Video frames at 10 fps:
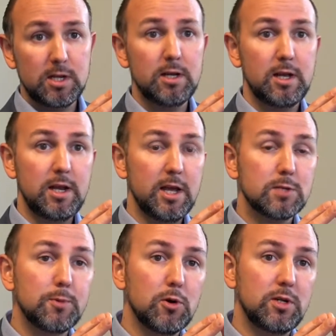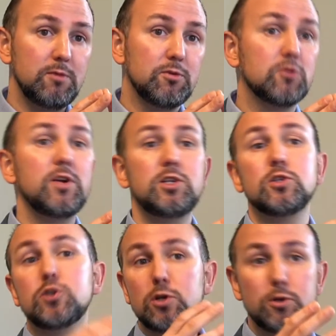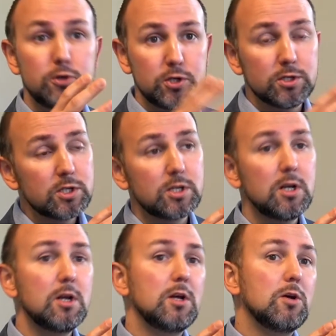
an expert in filtration solutions,